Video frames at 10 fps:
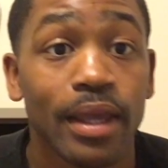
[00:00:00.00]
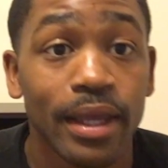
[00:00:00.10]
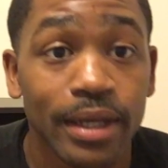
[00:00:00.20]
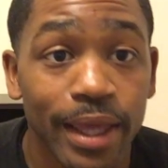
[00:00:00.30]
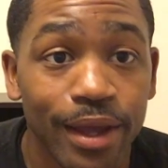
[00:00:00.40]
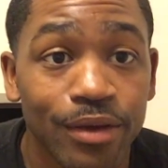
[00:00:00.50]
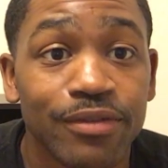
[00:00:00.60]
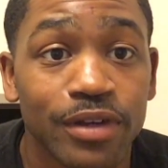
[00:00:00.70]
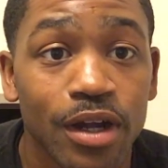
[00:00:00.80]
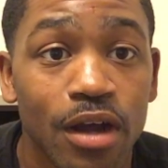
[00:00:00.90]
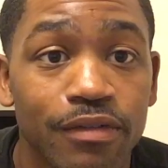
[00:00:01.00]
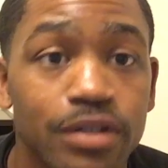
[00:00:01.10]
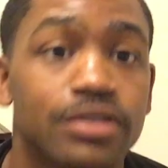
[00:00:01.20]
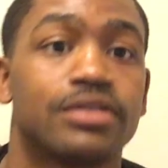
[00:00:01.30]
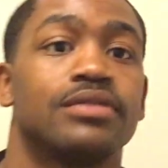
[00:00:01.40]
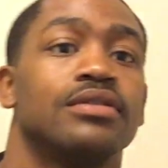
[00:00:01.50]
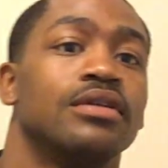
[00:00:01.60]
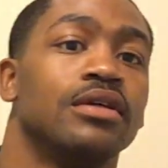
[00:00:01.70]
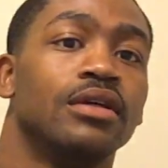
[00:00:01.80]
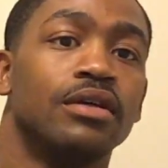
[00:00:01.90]
And now for Converse.
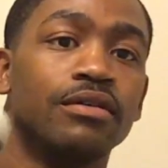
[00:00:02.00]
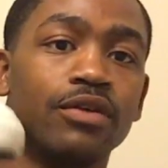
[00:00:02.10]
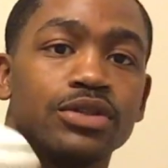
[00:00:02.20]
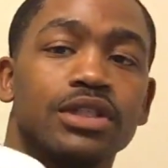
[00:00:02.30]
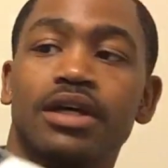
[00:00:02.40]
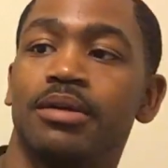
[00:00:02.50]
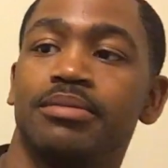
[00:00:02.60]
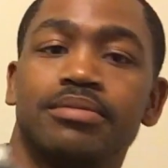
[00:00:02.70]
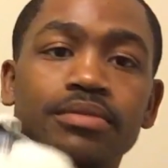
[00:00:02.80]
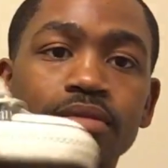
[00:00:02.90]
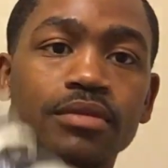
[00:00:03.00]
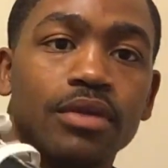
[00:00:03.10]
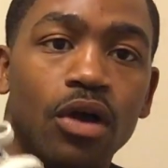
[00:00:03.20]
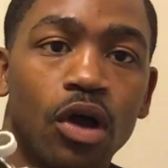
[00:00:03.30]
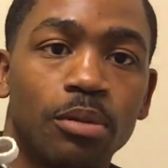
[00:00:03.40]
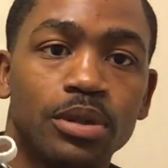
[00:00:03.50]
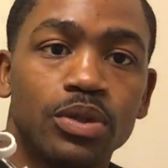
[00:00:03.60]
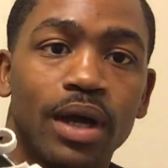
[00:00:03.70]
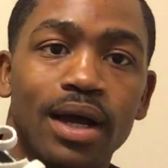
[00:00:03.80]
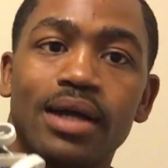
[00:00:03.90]
First up, All
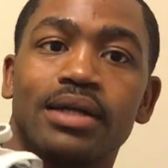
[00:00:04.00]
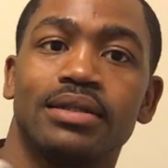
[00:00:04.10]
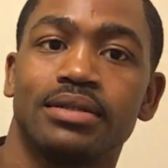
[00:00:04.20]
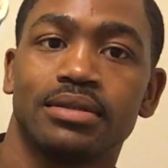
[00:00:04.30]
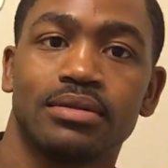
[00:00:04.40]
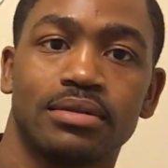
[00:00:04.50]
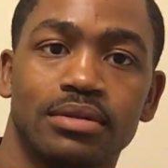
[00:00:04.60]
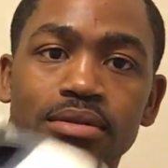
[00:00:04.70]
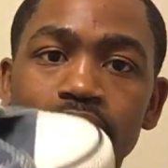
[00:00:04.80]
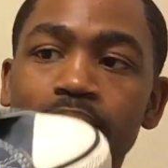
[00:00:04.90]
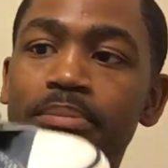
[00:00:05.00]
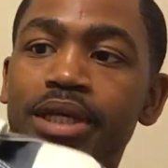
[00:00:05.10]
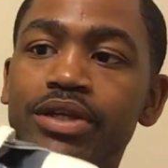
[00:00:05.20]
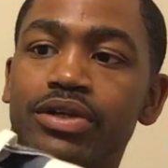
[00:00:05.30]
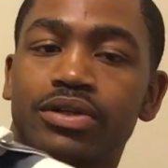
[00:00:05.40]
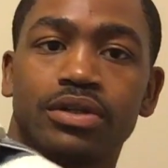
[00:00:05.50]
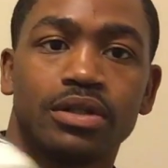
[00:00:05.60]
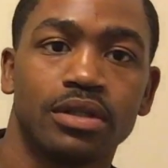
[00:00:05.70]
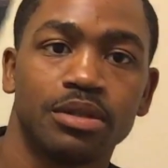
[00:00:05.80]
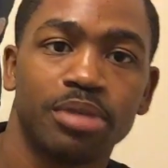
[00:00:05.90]
Blue High. Beater.
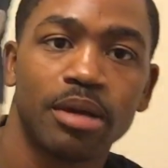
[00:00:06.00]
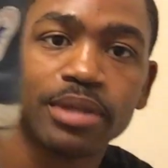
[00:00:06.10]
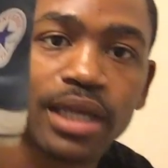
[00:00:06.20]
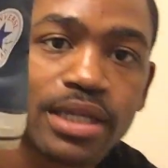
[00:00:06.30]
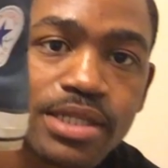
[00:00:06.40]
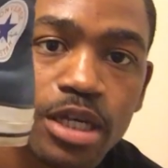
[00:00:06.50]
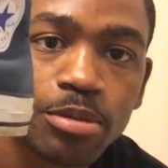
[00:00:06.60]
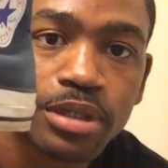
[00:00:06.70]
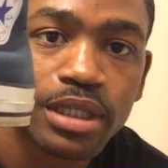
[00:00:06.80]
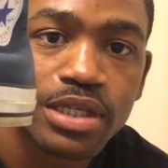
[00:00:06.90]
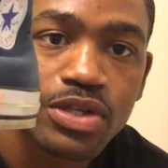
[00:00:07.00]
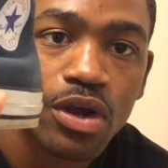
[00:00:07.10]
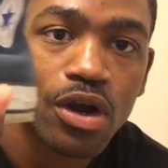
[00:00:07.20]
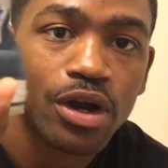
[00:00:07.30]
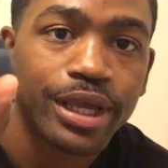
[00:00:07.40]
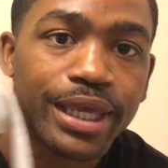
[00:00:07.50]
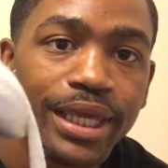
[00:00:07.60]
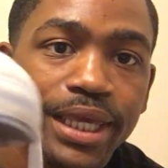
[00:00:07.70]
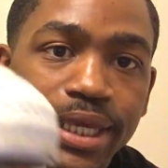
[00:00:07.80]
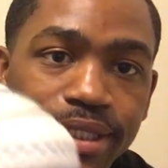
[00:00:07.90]
Probably can't tell, but these are
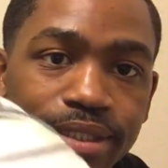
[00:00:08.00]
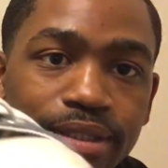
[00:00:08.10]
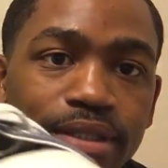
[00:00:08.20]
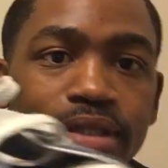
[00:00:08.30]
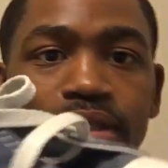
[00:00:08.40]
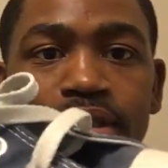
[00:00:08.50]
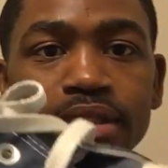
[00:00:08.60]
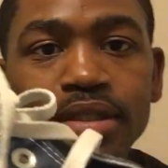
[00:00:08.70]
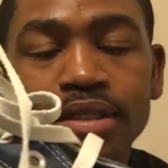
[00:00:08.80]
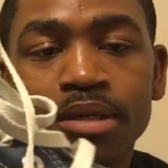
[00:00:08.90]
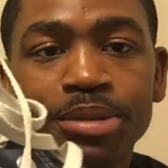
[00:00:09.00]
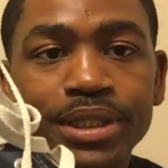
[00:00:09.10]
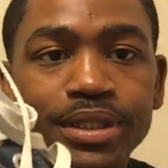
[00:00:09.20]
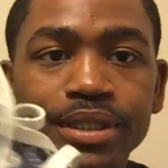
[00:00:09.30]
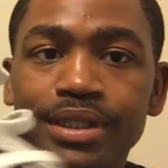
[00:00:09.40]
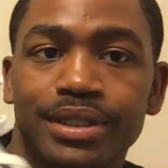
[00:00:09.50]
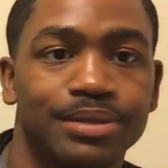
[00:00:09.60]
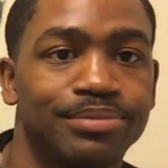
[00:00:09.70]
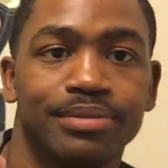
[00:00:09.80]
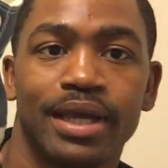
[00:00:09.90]
a hit. I mean,
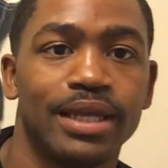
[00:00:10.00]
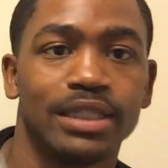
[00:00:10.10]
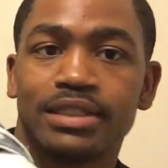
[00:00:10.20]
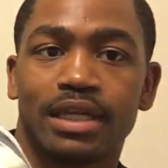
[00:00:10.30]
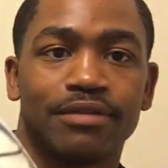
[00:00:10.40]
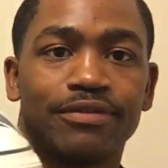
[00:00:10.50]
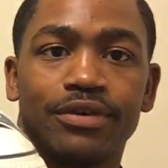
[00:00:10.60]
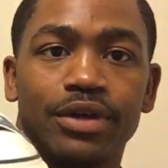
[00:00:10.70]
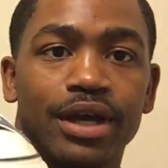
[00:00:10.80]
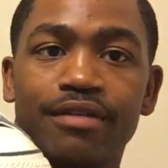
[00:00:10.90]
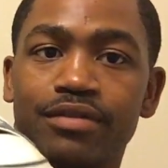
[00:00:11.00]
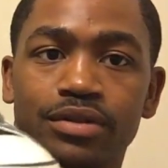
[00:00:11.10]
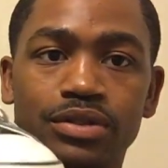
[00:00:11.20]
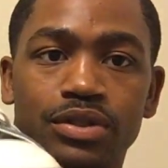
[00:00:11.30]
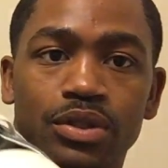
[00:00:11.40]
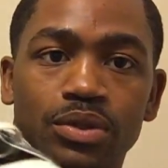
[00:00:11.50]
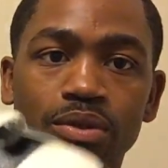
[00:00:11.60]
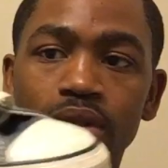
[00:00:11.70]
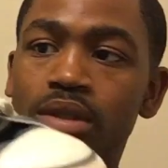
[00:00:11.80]
I had these like forever, so.